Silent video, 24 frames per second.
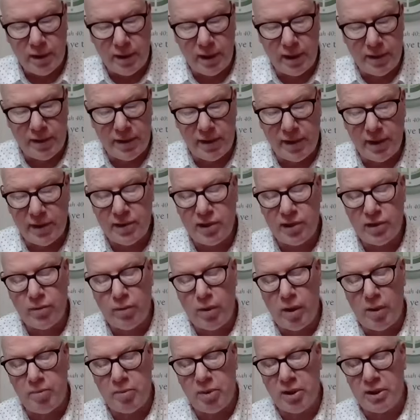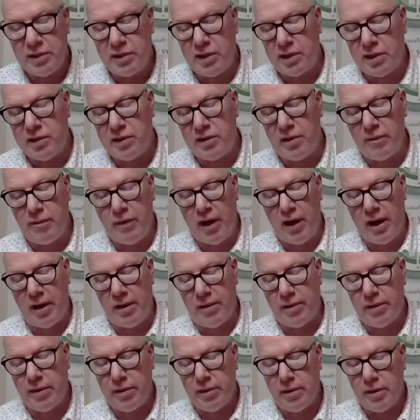This is what brings us to
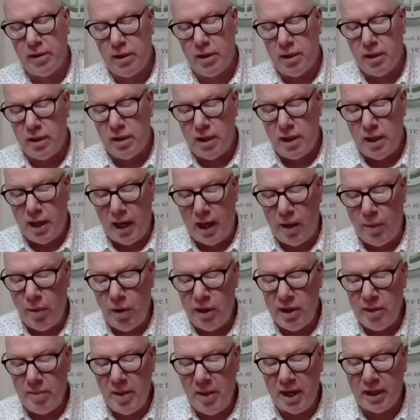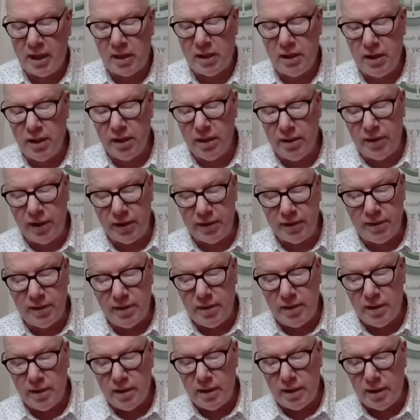faith. I want to make clear that
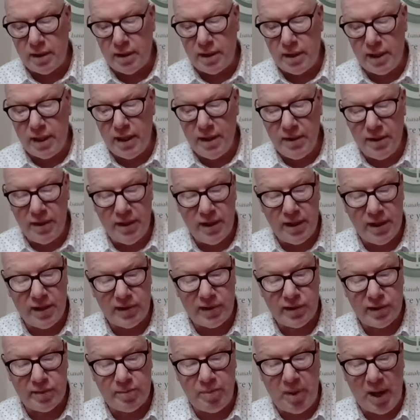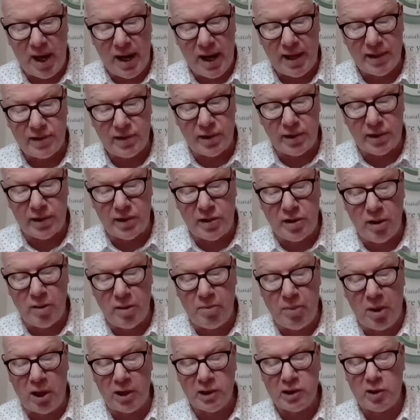in this passage, the
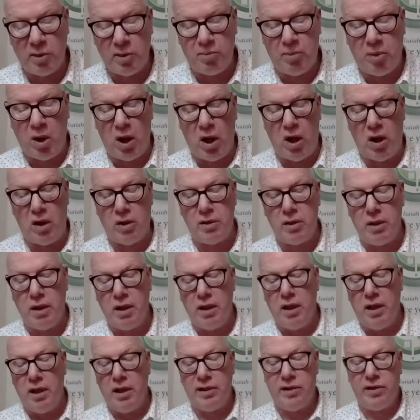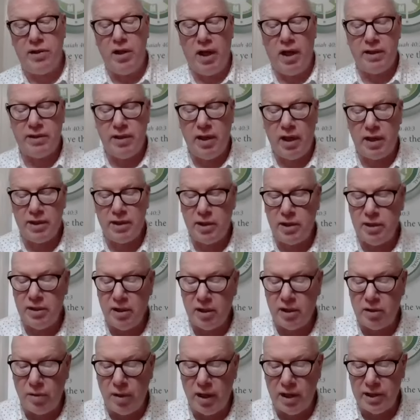Apostle Paul is not touching
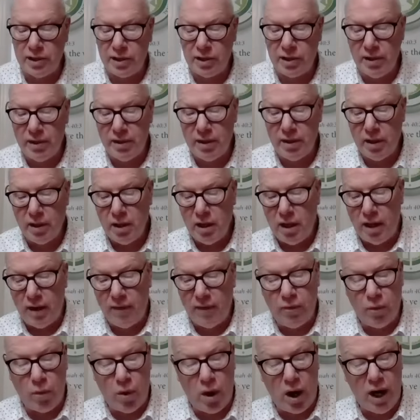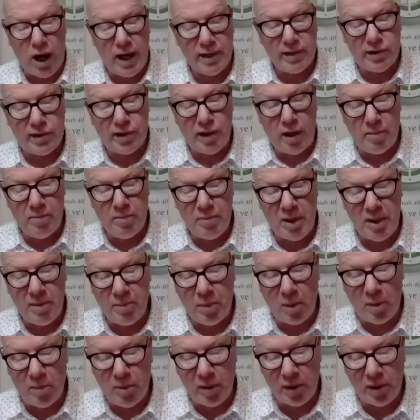the question of why some people